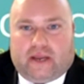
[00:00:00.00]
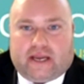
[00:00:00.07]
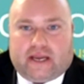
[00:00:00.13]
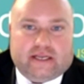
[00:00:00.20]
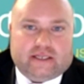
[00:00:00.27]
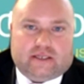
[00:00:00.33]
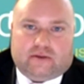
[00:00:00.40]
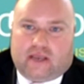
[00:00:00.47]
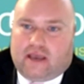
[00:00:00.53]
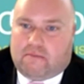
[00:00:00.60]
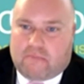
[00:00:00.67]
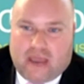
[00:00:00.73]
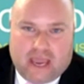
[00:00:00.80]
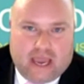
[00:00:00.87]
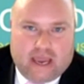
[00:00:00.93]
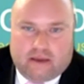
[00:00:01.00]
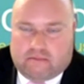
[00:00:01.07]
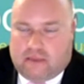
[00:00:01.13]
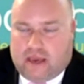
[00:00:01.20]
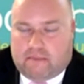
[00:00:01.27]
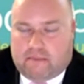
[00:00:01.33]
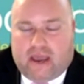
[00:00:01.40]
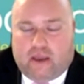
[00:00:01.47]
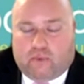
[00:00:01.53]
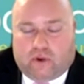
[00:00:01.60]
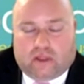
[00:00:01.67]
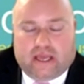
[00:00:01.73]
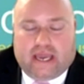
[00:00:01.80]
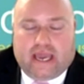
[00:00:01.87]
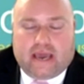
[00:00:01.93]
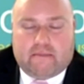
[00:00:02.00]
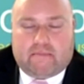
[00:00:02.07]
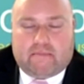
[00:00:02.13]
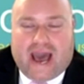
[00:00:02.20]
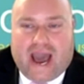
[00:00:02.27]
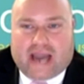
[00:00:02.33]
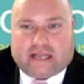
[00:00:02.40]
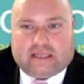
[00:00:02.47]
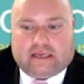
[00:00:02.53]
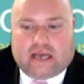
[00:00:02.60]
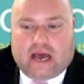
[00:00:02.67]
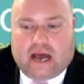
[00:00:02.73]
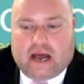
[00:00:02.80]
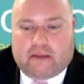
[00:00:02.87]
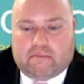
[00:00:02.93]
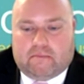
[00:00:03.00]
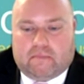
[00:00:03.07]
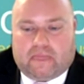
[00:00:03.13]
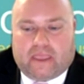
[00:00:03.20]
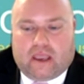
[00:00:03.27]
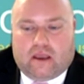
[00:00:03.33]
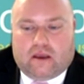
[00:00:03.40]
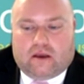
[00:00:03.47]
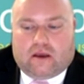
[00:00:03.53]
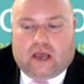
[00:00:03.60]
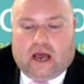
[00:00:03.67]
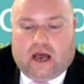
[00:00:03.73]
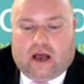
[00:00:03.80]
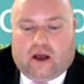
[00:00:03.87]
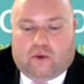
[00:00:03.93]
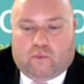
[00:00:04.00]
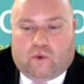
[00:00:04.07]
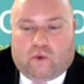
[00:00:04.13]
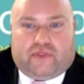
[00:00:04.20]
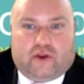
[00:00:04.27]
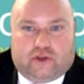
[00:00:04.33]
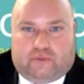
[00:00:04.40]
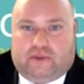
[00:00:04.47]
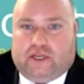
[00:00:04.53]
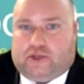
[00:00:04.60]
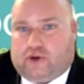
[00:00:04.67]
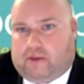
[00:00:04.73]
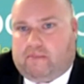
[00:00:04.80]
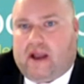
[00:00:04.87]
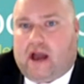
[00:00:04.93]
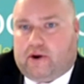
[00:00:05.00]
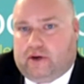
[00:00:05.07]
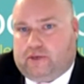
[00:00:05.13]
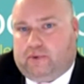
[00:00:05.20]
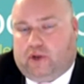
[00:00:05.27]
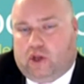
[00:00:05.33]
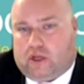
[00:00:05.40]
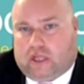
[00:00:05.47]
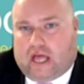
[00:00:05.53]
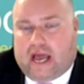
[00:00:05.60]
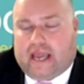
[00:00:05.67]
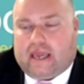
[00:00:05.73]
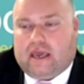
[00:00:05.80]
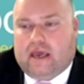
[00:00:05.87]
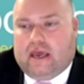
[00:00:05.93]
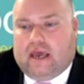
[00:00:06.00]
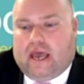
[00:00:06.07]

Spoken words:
because it may really impact what those district boundaries would look like.